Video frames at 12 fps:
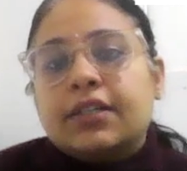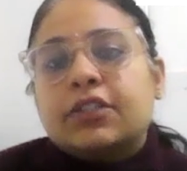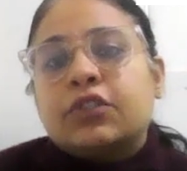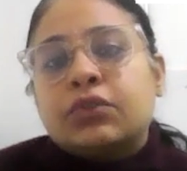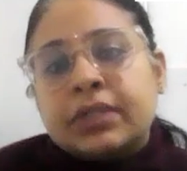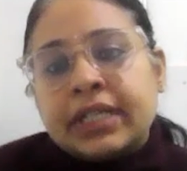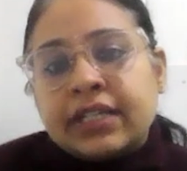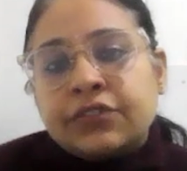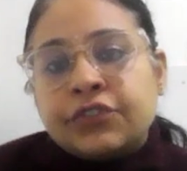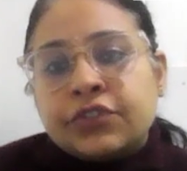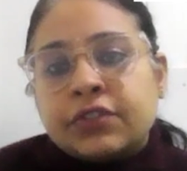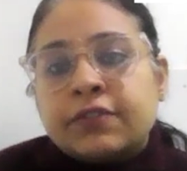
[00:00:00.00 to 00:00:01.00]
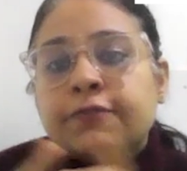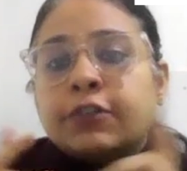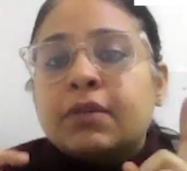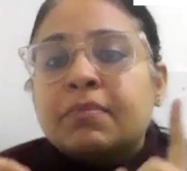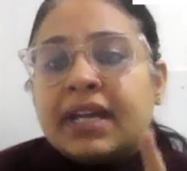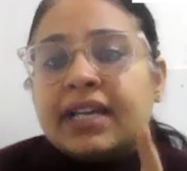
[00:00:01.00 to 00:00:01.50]
notation for
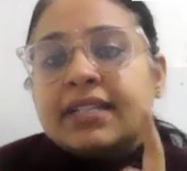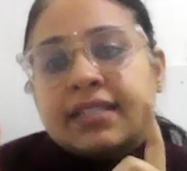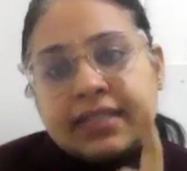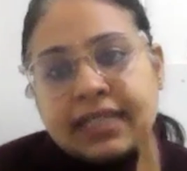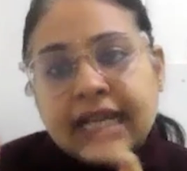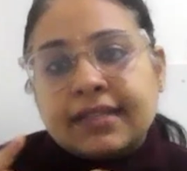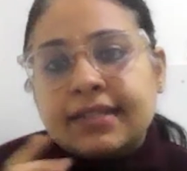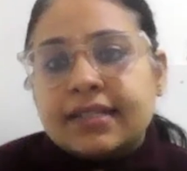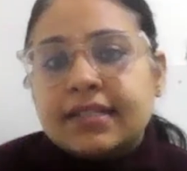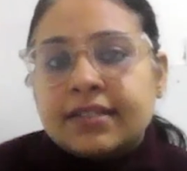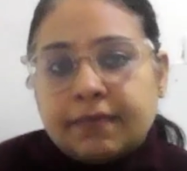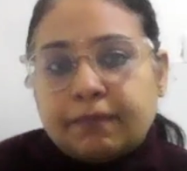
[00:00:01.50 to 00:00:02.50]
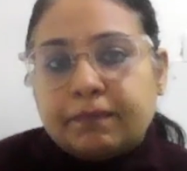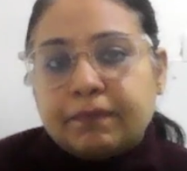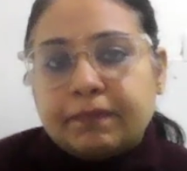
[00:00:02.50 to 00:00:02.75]
a base 10 system.